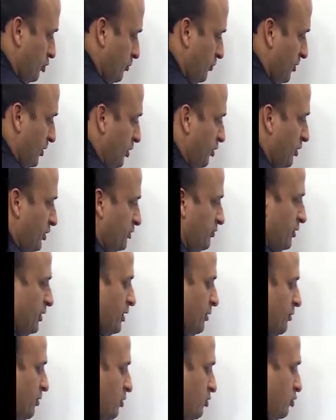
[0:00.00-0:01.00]
so pOH
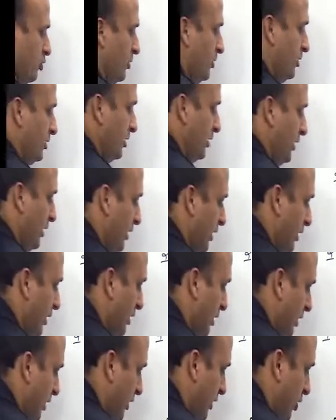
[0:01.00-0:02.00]
will come out to be
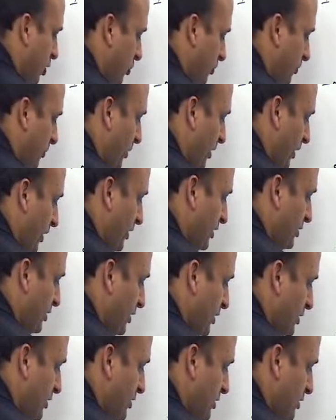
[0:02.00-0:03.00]
3. Now
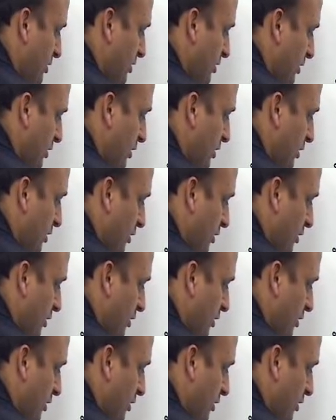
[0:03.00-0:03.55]
pH is